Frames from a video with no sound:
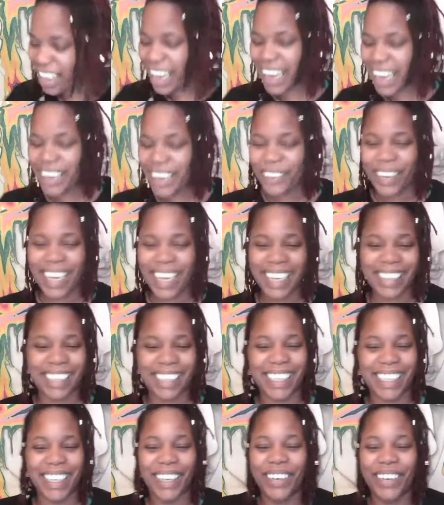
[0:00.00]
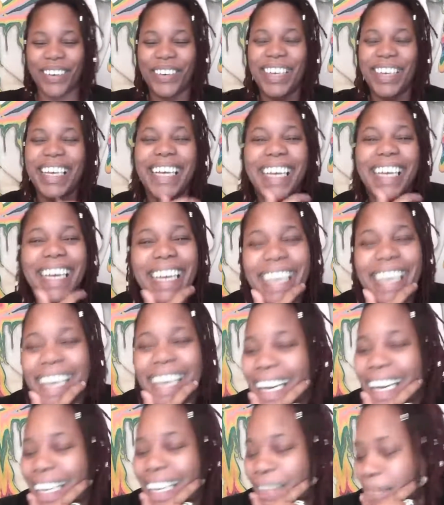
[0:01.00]
Anyway, so
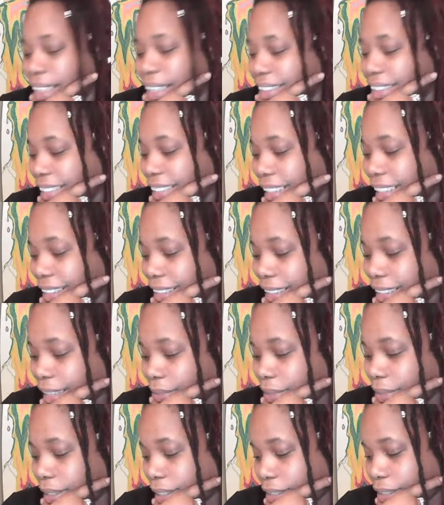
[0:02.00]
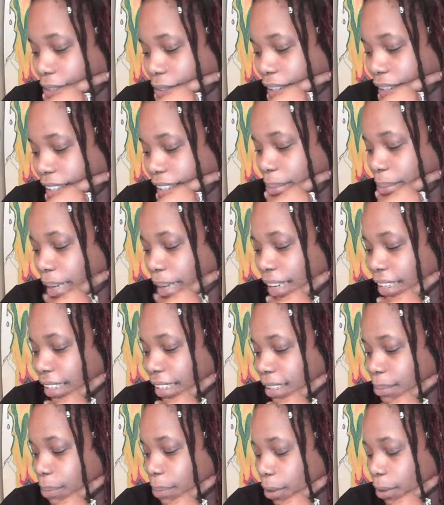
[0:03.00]
that's another thing I really enjoyed about
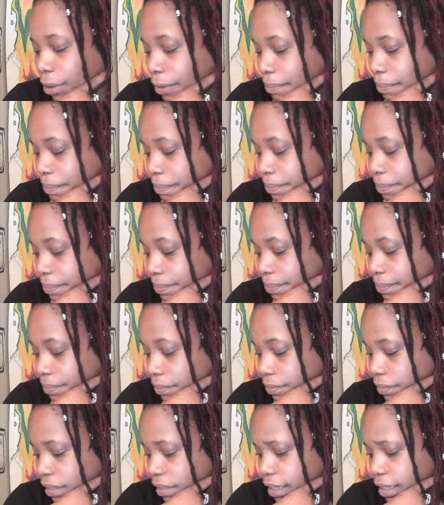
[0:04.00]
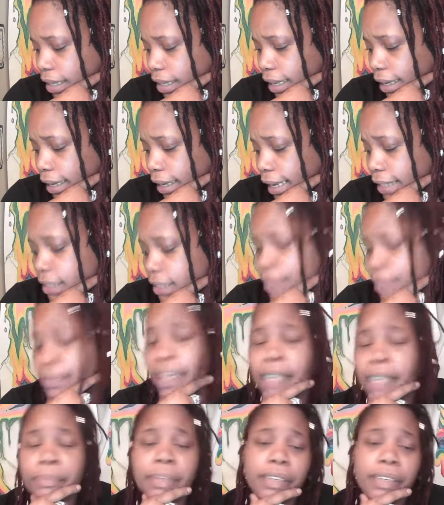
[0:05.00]
his poem, and I just
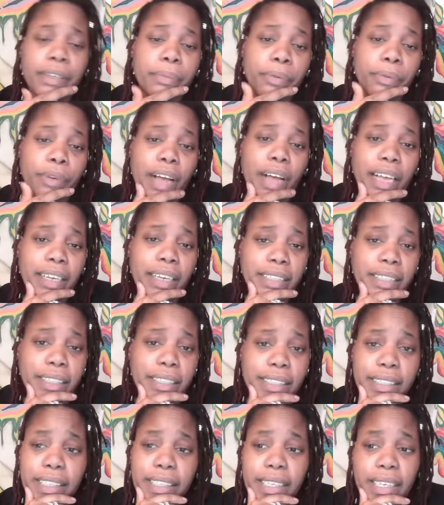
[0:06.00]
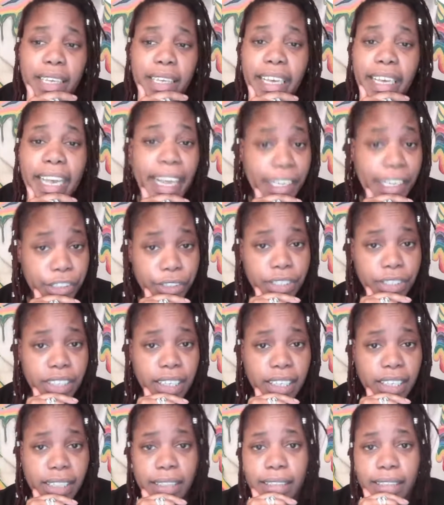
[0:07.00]
find Amiri Baraka just
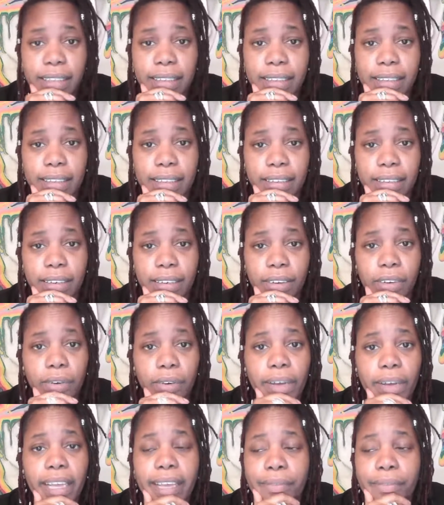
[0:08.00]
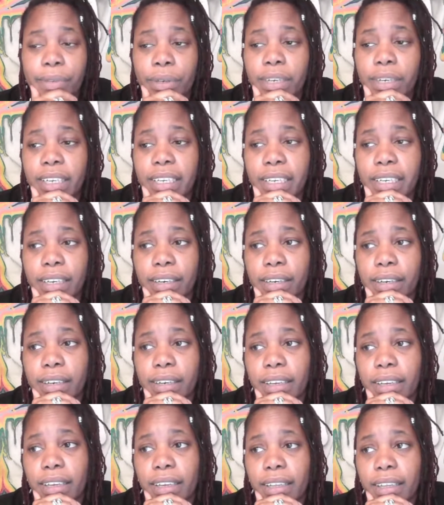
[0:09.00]
interesting. If you can hear.
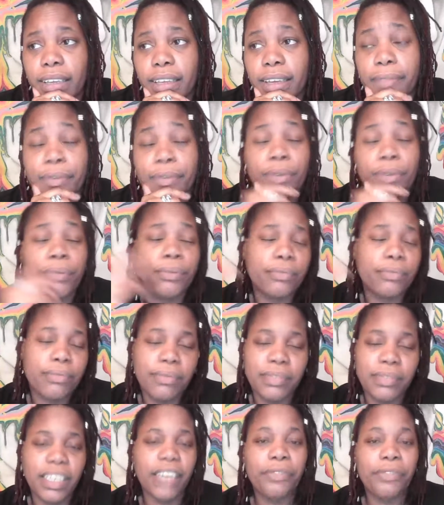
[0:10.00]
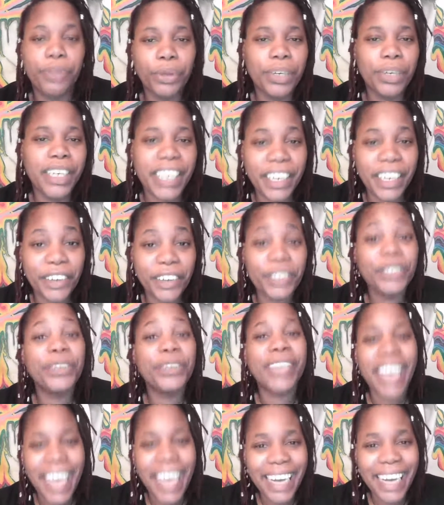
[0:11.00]

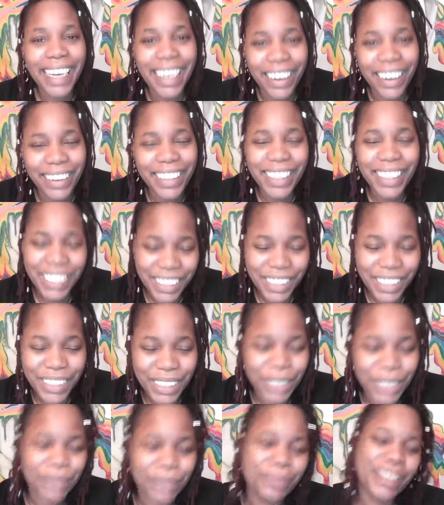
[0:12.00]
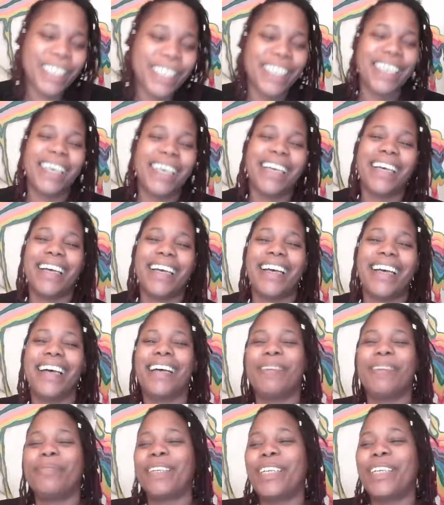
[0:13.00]
You can hear. There's YouTube.
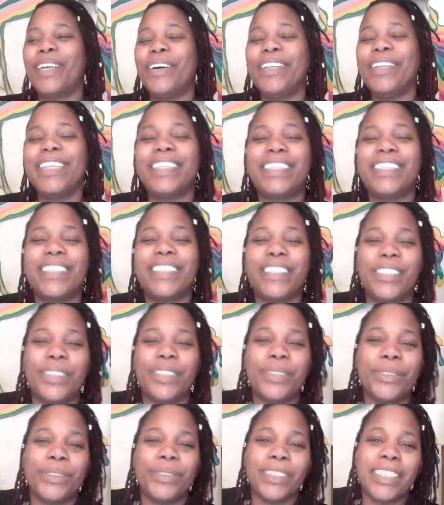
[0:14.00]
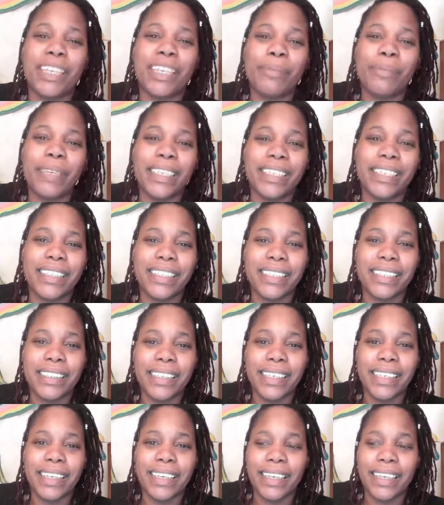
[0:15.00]
Go and listen to some of his